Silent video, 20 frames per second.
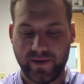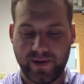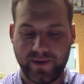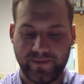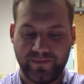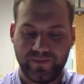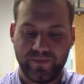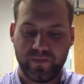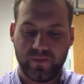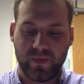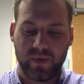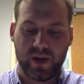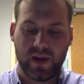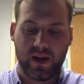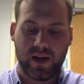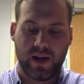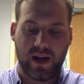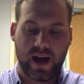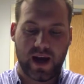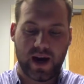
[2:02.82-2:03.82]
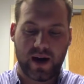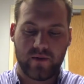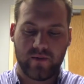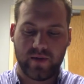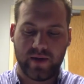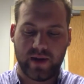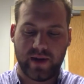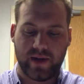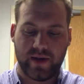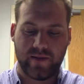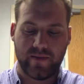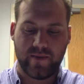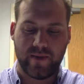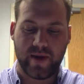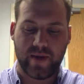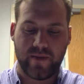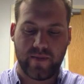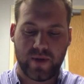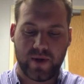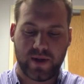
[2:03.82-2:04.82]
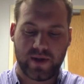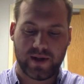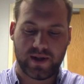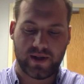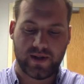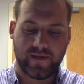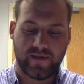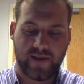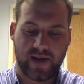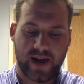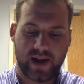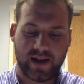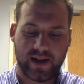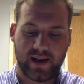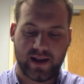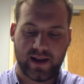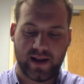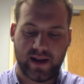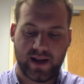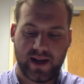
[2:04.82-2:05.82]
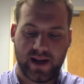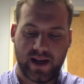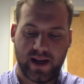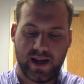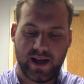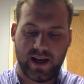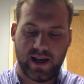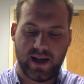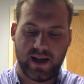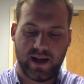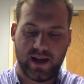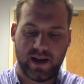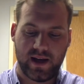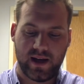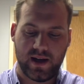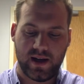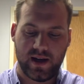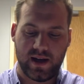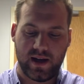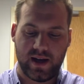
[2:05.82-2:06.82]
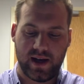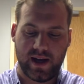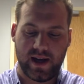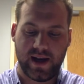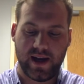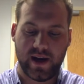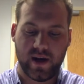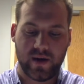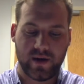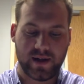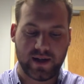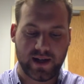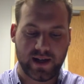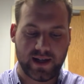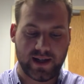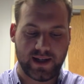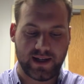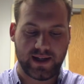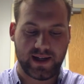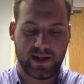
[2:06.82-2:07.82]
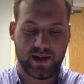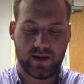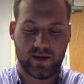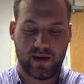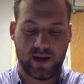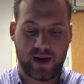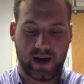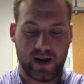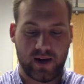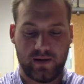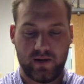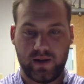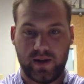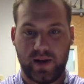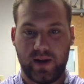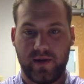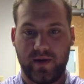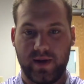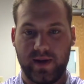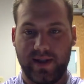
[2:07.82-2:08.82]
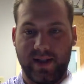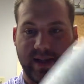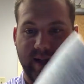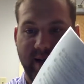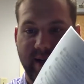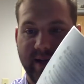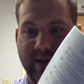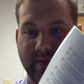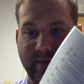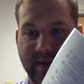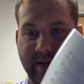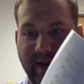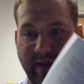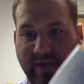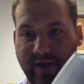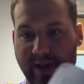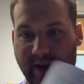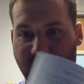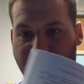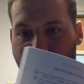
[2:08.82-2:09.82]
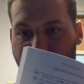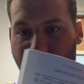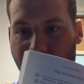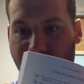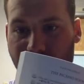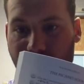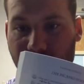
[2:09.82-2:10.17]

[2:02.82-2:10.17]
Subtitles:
it. And I really commend Burgess on the fact that he goes into detail, and like you can see some of the stuff. Like I wrote